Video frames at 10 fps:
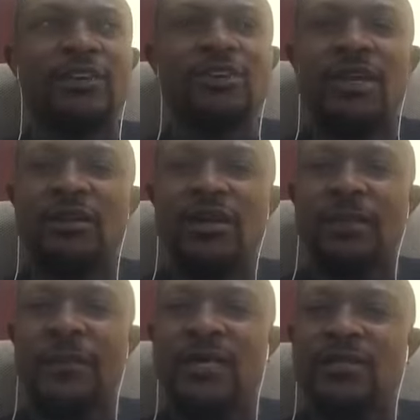their, their
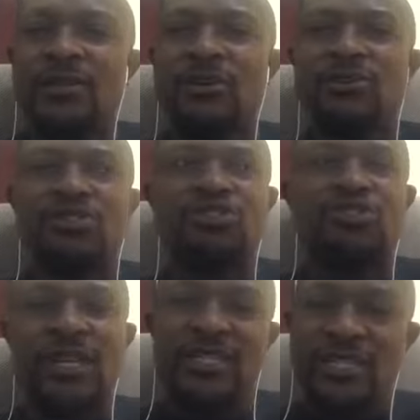mental
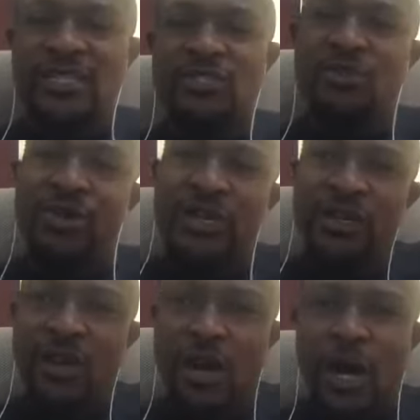stress is going
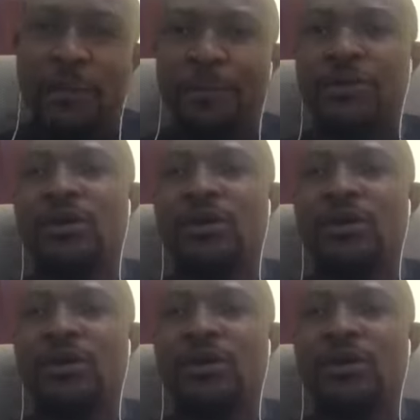up.